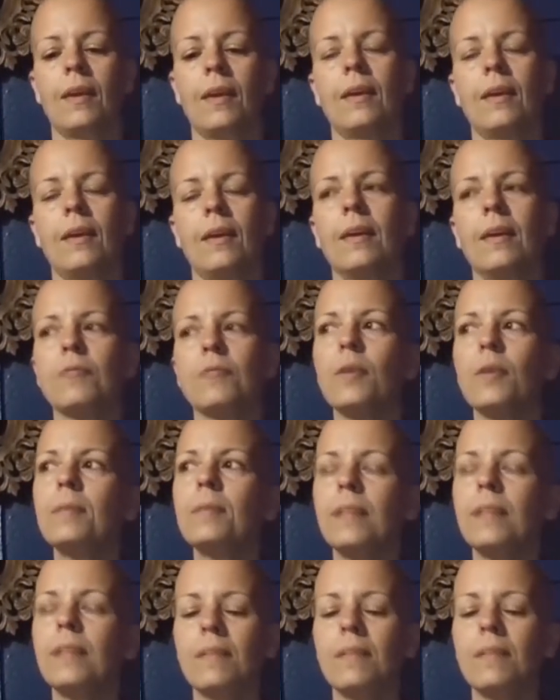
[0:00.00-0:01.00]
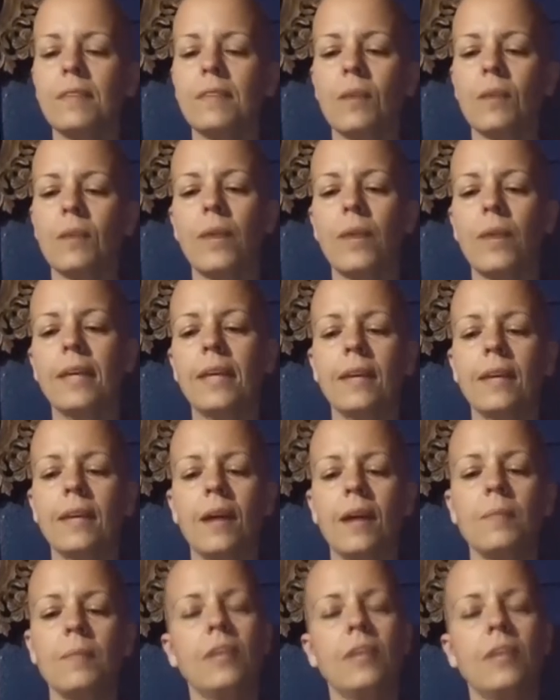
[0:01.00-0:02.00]
We believe that waking up
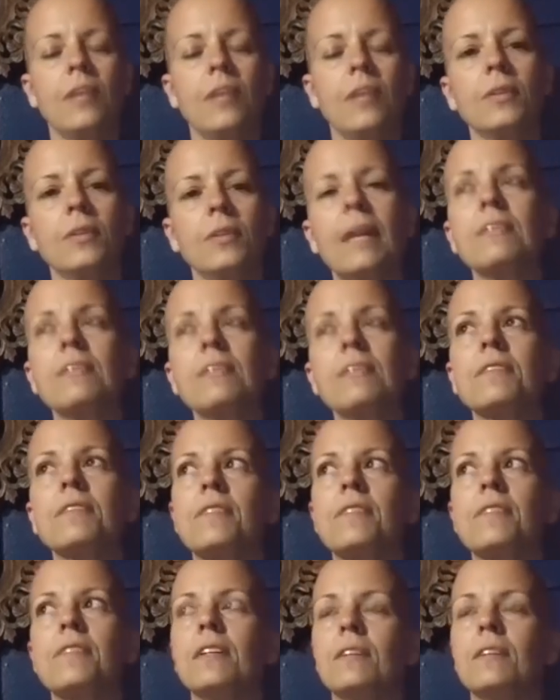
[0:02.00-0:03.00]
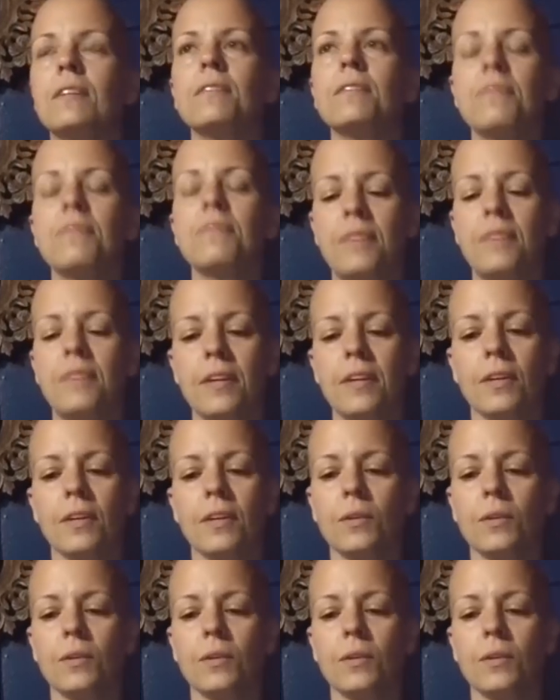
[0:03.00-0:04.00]
means we'll never feel fear
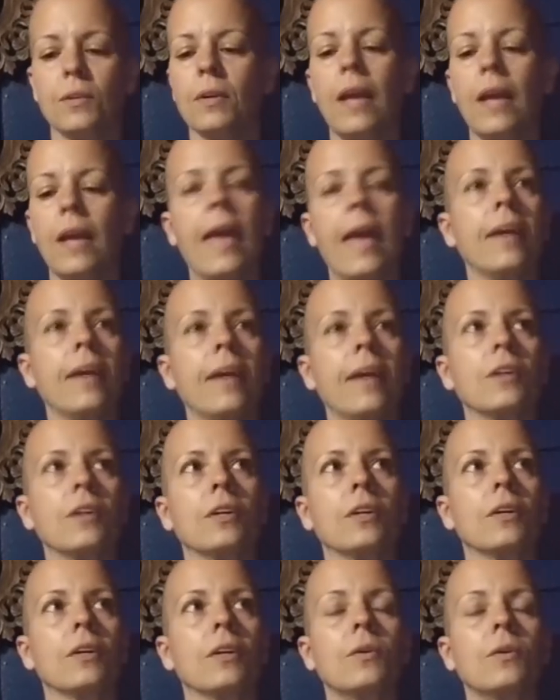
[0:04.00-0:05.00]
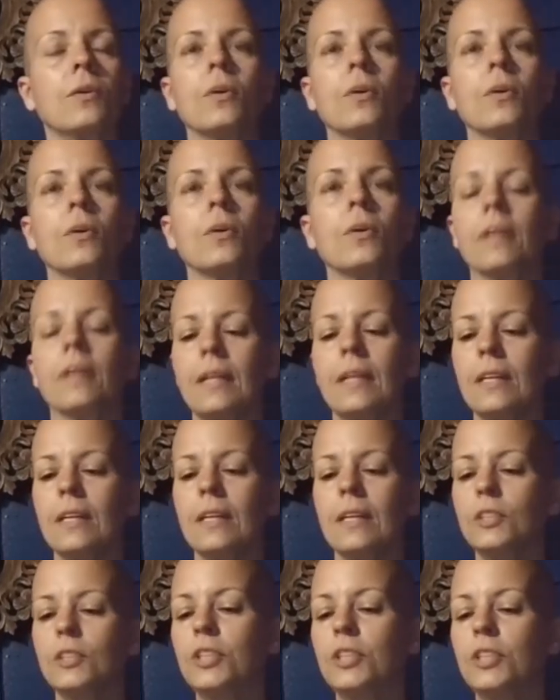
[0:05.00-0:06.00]
or anger or
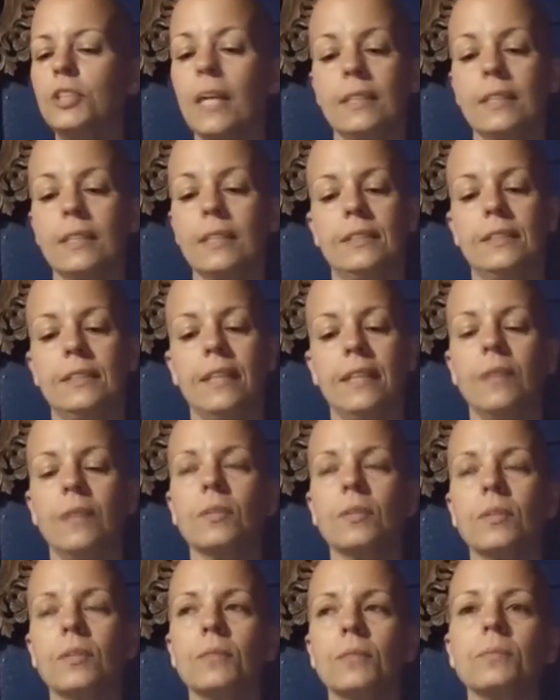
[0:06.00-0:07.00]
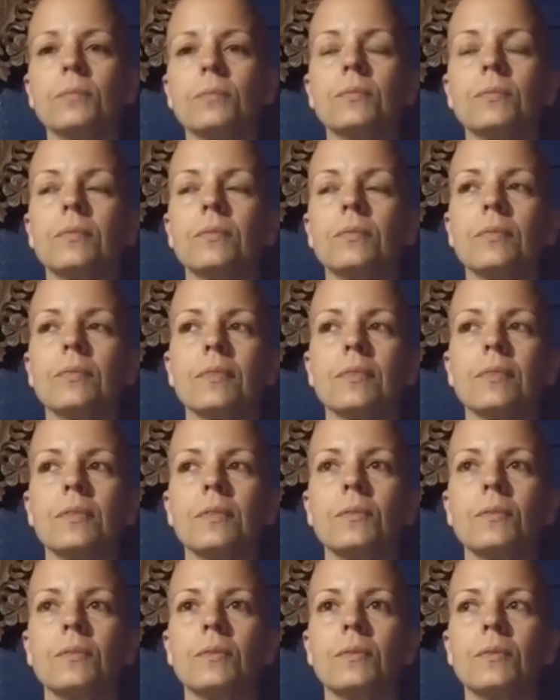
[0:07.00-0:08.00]
jealousy. We're
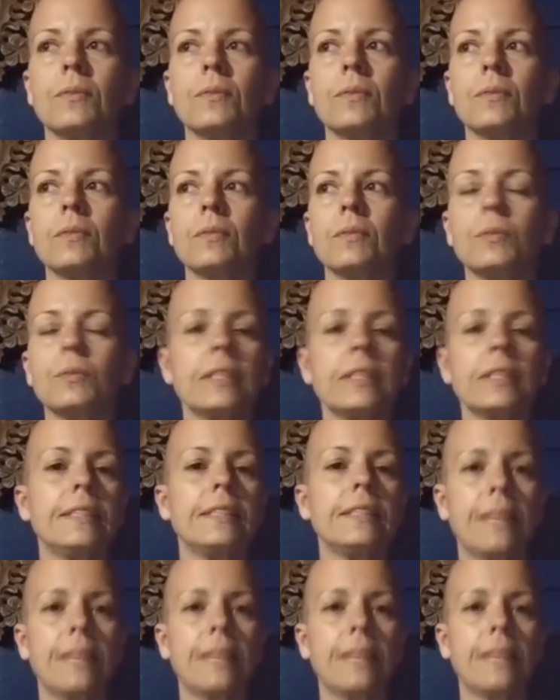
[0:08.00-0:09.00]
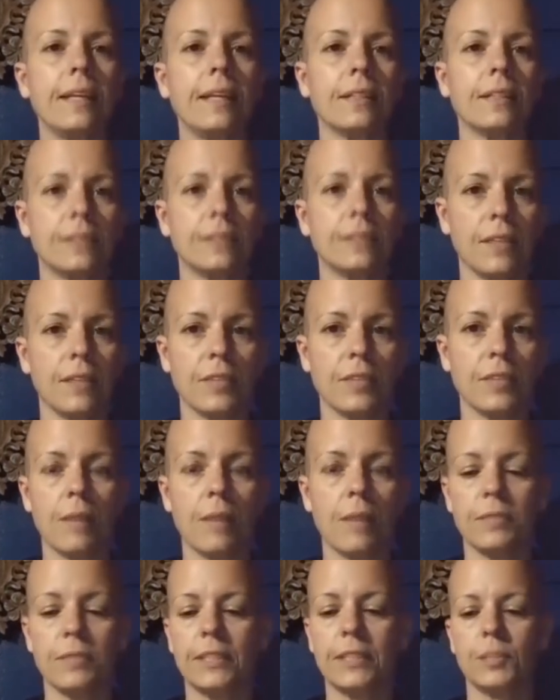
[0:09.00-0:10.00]
really setting ourselves up for
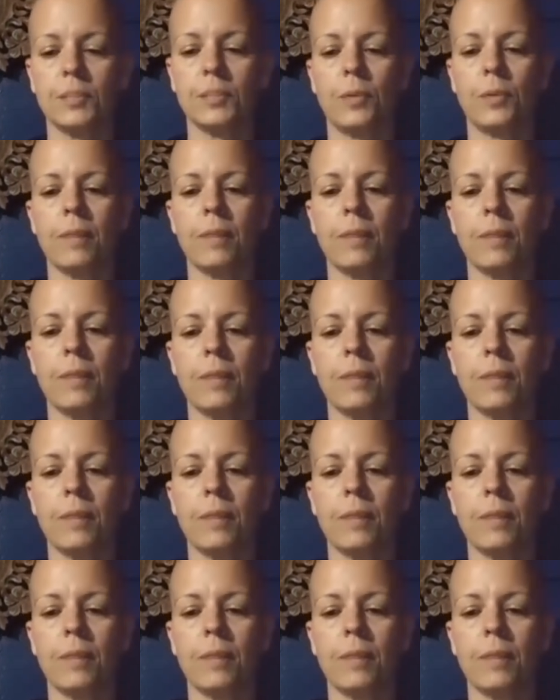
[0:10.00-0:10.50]
disappointment.